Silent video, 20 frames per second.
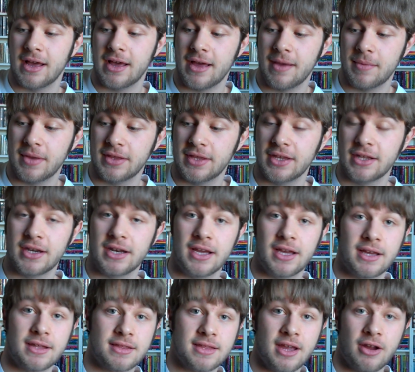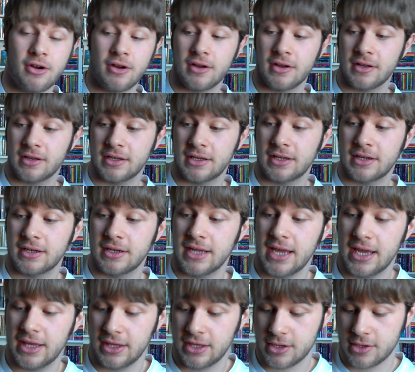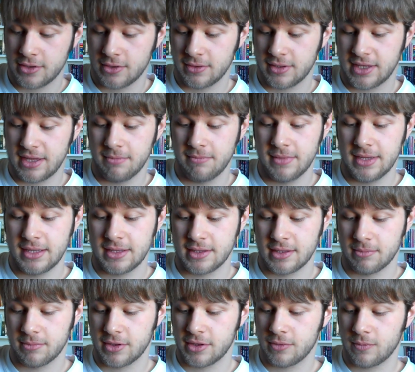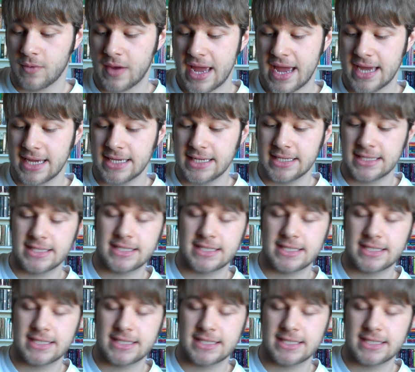Um, and then uh, Sarah and Kaylee also sent me some swag.